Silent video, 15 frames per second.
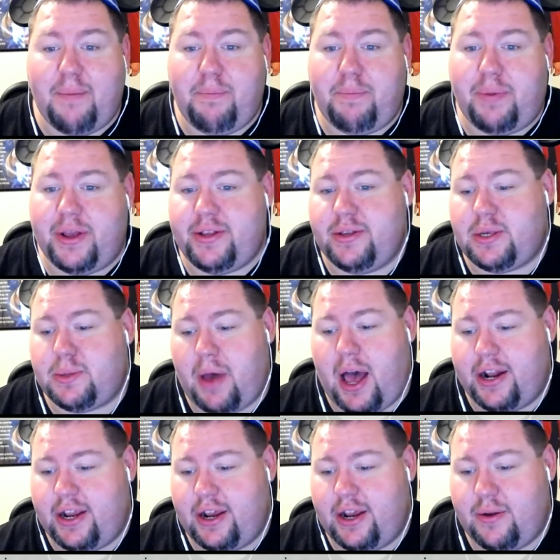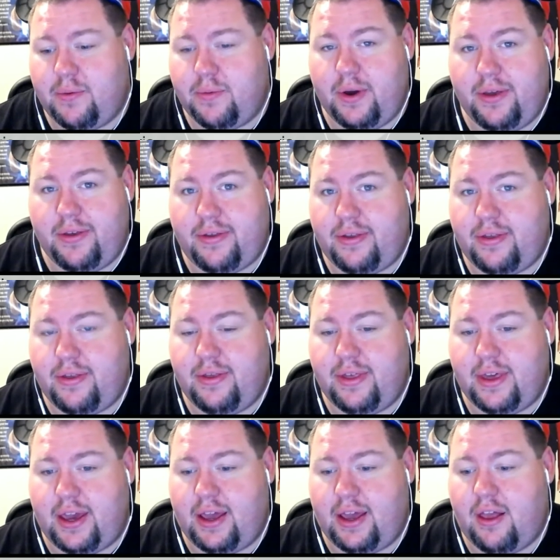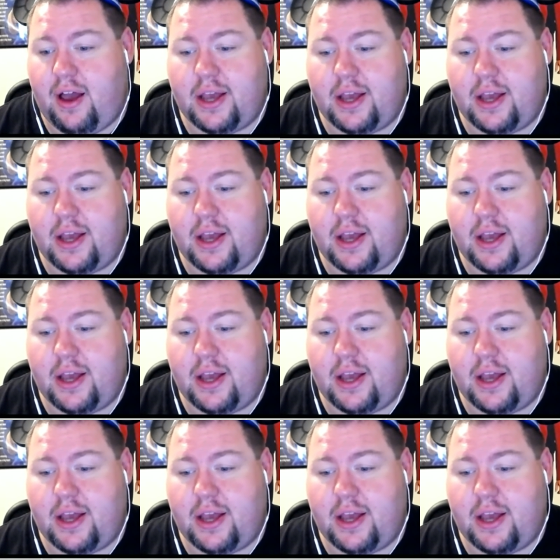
been spotted with the lost